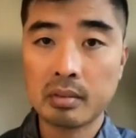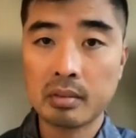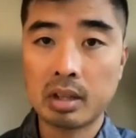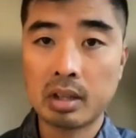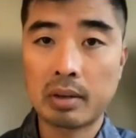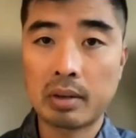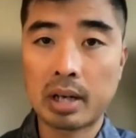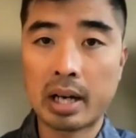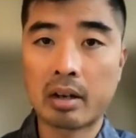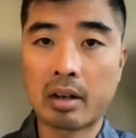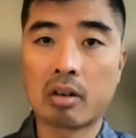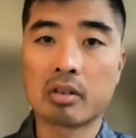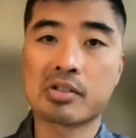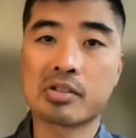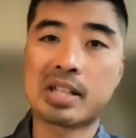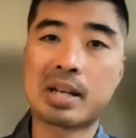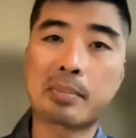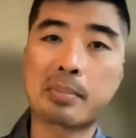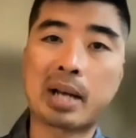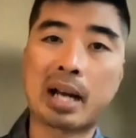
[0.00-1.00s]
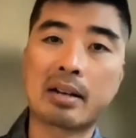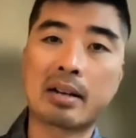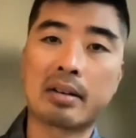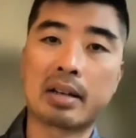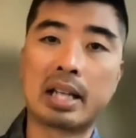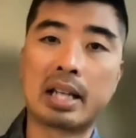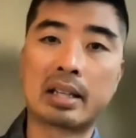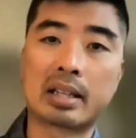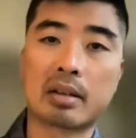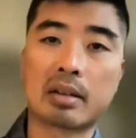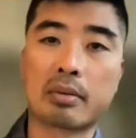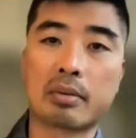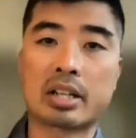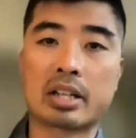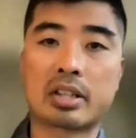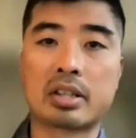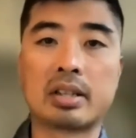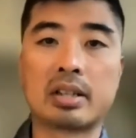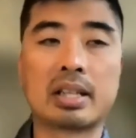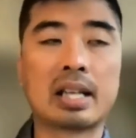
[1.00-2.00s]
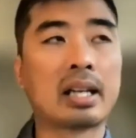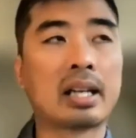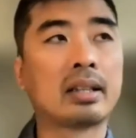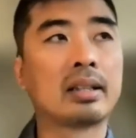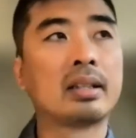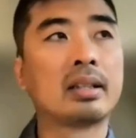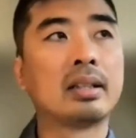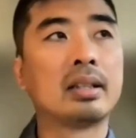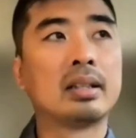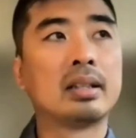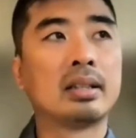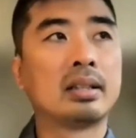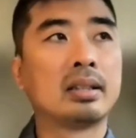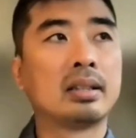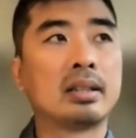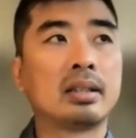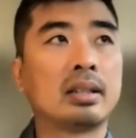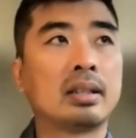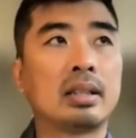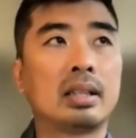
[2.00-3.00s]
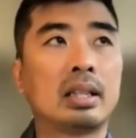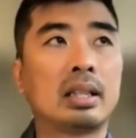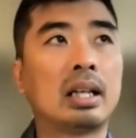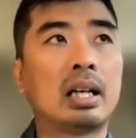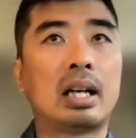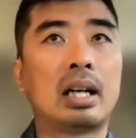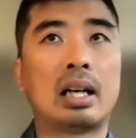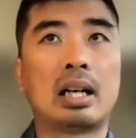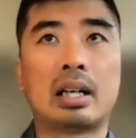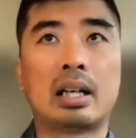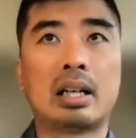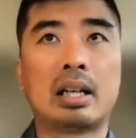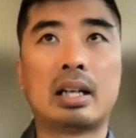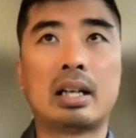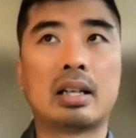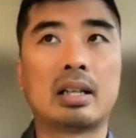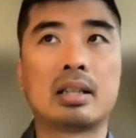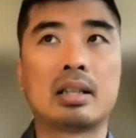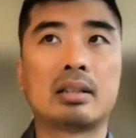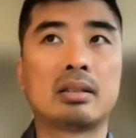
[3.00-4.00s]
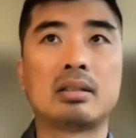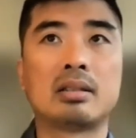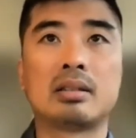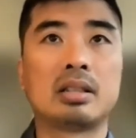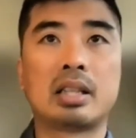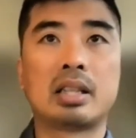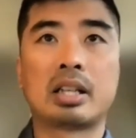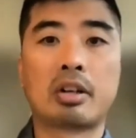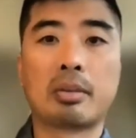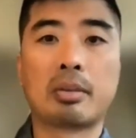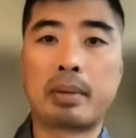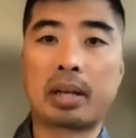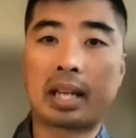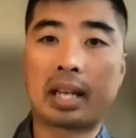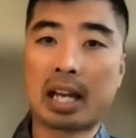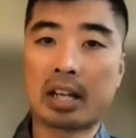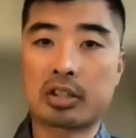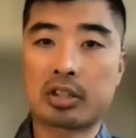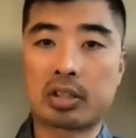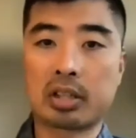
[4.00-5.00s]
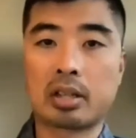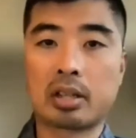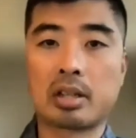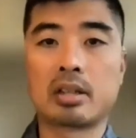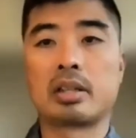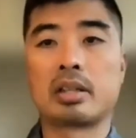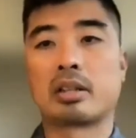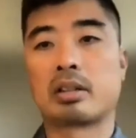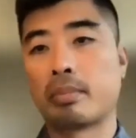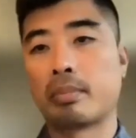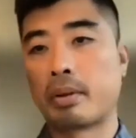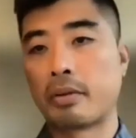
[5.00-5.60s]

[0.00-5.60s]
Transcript: right? Or some kind of interaction that it could be gesture, it could be